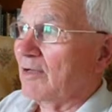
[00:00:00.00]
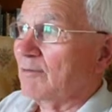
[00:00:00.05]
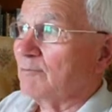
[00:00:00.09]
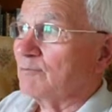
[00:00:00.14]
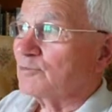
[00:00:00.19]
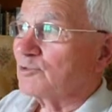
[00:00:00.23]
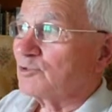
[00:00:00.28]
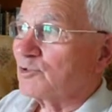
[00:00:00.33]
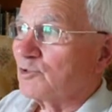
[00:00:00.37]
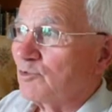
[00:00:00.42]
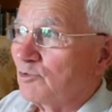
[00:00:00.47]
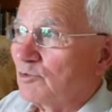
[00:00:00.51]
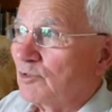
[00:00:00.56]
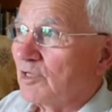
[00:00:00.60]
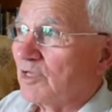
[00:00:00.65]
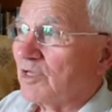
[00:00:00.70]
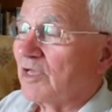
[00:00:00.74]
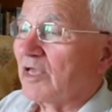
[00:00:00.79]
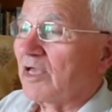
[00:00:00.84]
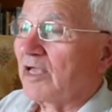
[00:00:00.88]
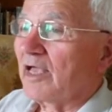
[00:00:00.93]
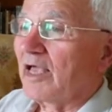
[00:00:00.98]
Um,
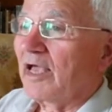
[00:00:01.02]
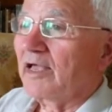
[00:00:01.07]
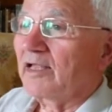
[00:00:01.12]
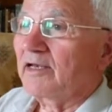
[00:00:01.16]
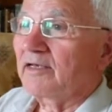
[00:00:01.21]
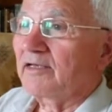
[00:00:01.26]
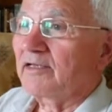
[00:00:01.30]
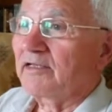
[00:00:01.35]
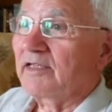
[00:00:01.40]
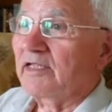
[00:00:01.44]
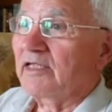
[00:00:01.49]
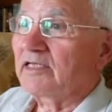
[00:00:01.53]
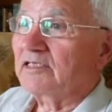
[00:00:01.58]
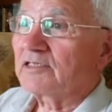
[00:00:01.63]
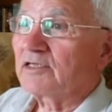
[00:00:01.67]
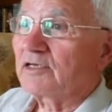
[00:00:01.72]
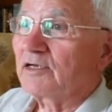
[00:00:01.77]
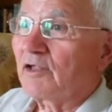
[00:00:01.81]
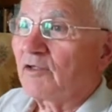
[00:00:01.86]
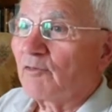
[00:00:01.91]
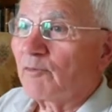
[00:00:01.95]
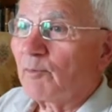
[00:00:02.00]
schooling again is
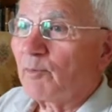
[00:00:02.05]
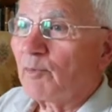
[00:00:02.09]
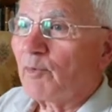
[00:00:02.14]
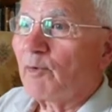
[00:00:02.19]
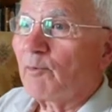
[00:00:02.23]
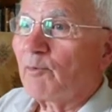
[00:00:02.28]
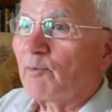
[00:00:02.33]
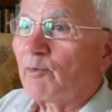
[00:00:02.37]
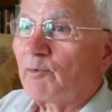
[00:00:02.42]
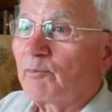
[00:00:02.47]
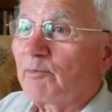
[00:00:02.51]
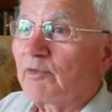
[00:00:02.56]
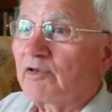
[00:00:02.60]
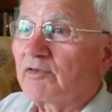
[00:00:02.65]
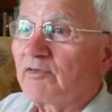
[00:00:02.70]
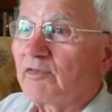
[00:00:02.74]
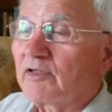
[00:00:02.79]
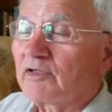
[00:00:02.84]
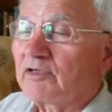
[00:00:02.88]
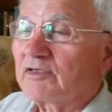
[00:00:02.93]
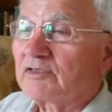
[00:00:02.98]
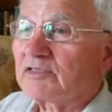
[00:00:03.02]
another problem
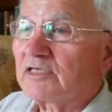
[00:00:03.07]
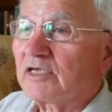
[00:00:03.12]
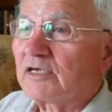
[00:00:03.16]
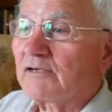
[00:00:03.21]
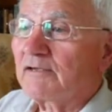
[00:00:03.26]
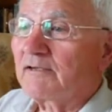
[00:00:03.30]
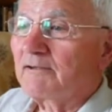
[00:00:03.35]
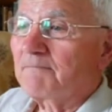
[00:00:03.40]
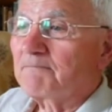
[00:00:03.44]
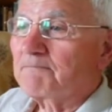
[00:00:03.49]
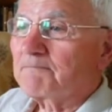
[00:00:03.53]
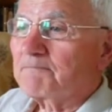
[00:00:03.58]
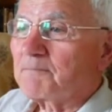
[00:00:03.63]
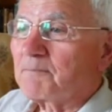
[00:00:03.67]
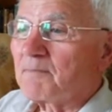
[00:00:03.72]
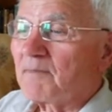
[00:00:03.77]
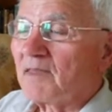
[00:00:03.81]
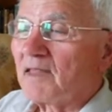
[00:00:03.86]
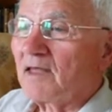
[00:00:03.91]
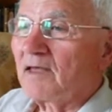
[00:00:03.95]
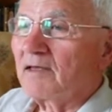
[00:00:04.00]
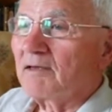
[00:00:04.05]
in that uh,
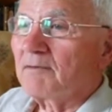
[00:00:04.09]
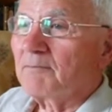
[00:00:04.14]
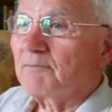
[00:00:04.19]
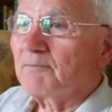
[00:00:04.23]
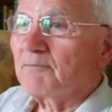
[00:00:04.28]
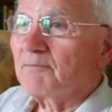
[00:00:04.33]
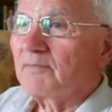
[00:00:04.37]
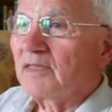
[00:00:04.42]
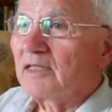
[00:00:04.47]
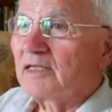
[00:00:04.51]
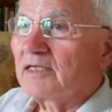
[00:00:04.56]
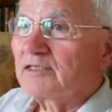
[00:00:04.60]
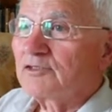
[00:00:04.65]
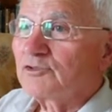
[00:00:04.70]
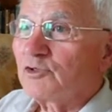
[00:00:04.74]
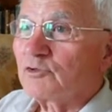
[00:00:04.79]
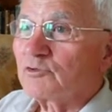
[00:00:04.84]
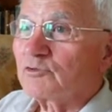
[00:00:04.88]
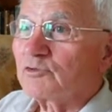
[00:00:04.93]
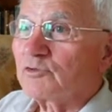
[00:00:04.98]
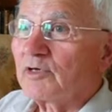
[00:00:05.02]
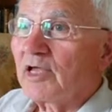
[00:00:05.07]
um,
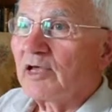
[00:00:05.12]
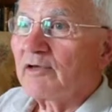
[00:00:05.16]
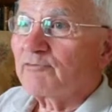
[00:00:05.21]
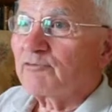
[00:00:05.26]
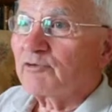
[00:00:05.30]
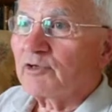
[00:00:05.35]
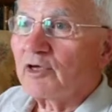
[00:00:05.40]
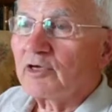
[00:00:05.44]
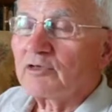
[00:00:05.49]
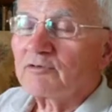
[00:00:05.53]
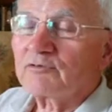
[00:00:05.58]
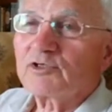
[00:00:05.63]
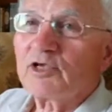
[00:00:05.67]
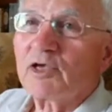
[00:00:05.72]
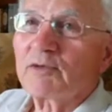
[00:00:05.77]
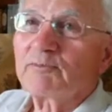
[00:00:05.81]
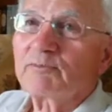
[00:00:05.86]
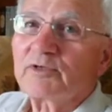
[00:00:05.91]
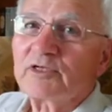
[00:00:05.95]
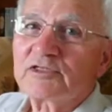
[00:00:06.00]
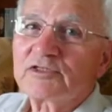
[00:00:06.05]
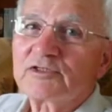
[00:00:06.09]
children have to go
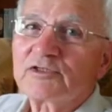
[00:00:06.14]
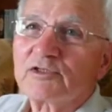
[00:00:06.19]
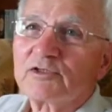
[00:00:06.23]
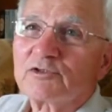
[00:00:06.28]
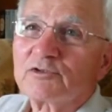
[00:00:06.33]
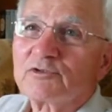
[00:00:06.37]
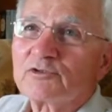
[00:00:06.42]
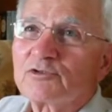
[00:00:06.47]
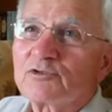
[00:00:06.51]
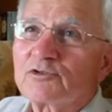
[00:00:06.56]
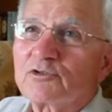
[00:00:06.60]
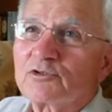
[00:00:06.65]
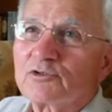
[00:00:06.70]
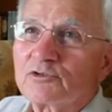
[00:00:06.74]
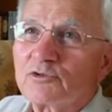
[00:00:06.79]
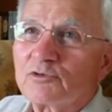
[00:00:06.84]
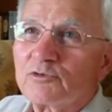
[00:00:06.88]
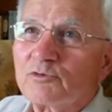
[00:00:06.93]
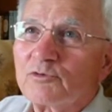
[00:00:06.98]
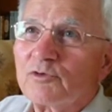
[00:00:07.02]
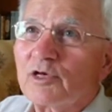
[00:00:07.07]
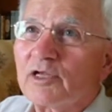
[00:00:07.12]
some distance to
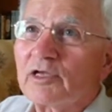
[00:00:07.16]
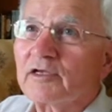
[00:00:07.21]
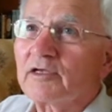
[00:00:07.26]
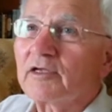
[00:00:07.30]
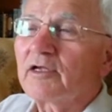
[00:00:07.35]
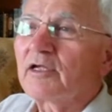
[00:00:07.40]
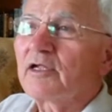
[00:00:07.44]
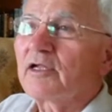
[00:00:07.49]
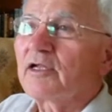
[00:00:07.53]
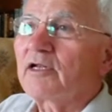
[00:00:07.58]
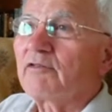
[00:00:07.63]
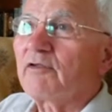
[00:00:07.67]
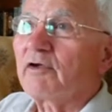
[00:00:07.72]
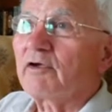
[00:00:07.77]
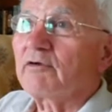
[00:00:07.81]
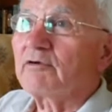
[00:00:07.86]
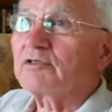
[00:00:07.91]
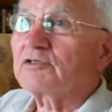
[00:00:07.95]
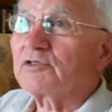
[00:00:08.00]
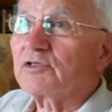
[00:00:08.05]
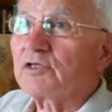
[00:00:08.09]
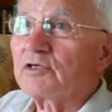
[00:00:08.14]
schooling.
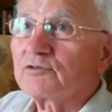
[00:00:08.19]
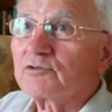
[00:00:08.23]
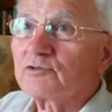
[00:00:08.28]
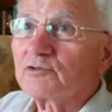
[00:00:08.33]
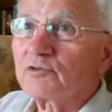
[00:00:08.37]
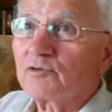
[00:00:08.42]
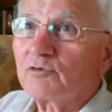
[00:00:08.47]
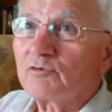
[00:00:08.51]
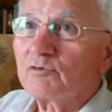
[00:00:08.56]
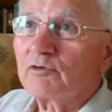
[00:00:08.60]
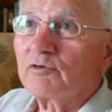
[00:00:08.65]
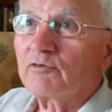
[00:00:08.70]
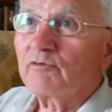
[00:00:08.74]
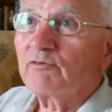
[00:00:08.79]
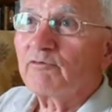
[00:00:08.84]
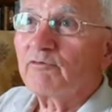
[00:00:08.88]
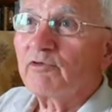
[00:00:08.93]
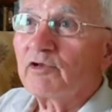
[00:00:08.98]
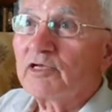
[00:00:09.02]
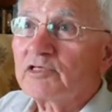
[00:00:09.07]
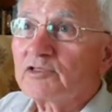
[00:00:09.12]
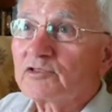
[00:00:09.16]
There is no school in
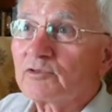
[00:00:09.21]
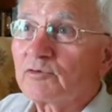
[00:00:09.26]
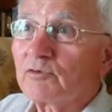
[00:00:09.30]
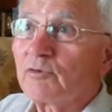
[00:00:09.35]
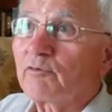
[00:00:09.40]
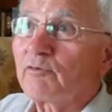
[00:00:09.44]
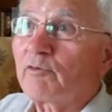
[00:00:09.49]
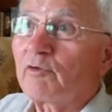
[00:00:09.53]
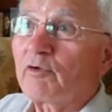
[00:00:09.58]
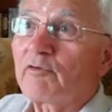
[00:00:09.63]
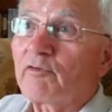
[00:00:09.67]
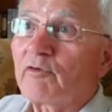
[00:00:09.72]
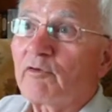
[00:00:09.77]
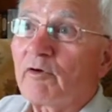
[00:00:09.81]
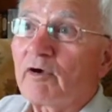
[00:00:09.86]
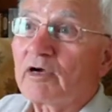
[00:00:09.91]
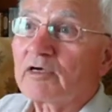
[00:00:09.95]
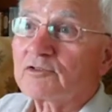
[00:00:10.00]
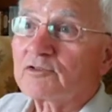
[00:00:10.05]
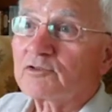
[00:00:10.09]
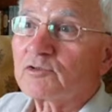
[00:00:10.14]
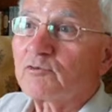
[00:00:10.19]
the village, and although there
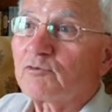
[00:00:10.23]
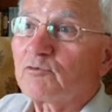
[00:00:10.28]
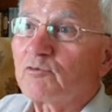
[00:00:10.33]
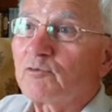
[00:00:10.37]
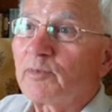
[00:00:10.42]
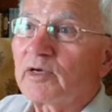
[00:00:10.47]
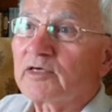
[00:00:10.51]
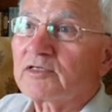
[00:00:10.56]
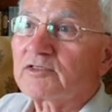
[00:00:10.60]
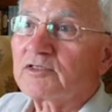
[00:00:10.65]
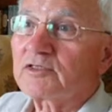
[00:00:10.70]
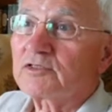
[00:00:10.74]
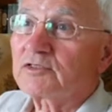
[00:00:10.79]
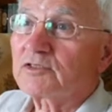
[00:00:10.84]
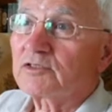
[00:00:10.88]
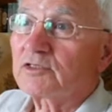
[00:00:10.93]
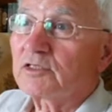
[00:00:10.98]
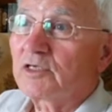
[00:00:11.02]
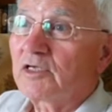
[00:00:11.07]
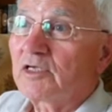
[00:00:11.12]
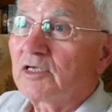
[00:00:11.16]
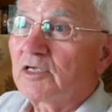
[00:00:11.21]
are school
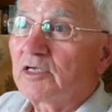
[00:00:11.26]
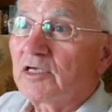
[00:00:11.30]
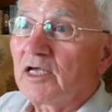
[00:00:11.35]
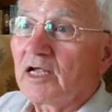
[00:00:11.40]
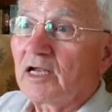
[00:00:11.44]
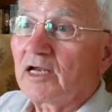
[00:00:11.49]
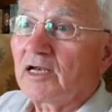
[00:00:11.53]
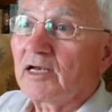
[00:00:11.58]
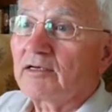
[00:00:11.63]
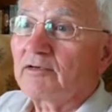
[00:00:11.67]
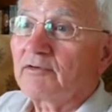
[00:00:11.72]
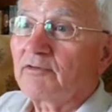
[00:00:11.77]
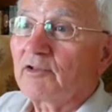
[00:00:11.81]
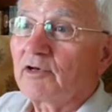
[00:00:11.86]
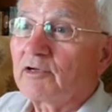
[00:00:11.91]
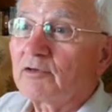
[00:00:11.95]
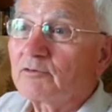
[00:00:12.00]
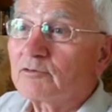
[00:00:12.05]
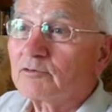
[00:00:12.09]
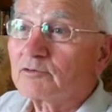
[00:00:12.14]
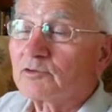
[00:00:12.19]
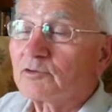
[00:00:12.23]
buses and the
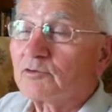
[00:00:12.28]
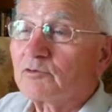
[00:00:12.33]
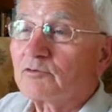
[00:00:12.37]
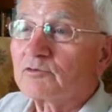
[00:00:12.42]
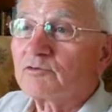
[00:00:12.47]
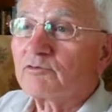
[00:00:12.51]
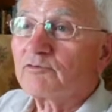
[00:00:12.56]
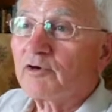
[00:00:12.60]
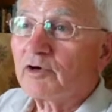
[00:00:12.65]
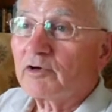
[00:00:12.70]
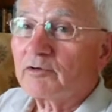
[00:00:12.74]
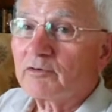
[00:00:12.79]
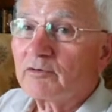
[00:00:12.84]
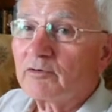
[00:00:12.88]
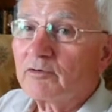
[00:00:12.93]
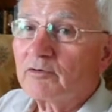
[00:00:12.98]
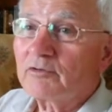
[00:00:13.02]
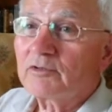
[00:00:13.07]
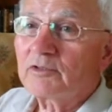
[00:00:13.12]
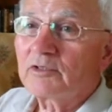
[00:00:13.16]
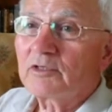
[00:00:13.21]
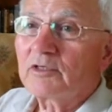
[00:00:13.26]
local schools are very
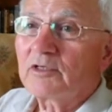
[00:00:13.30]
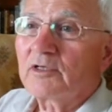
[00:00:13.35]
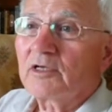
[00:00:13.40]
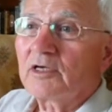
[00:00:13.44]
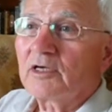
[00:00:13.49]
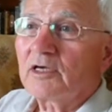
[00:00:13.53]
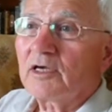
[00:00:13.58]
good,